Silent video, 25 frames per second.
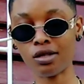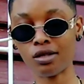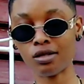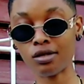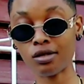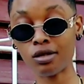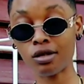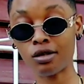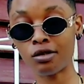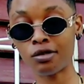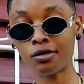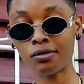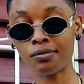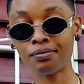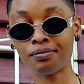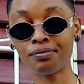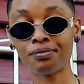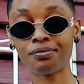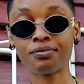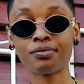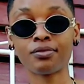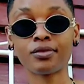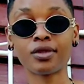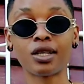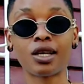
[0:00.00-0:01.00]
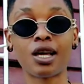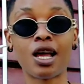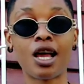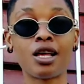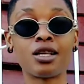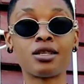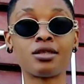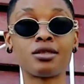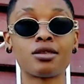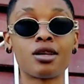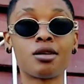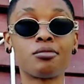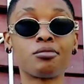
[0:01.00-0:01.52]
So,
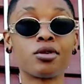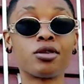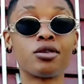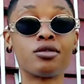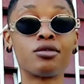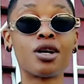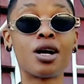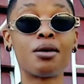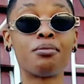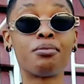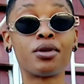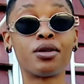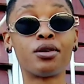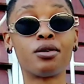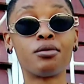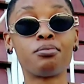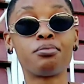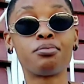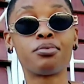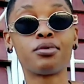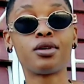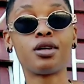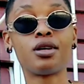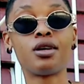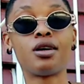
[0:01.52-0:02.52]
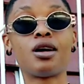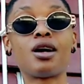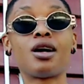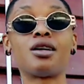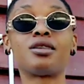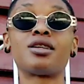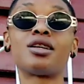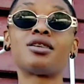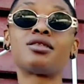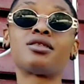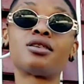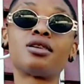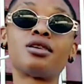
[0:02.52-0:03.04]
guys, I'm gonna wrap it up.
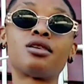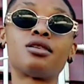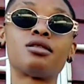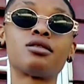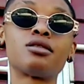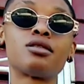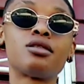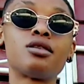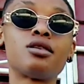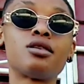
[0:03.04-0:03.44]
As I said,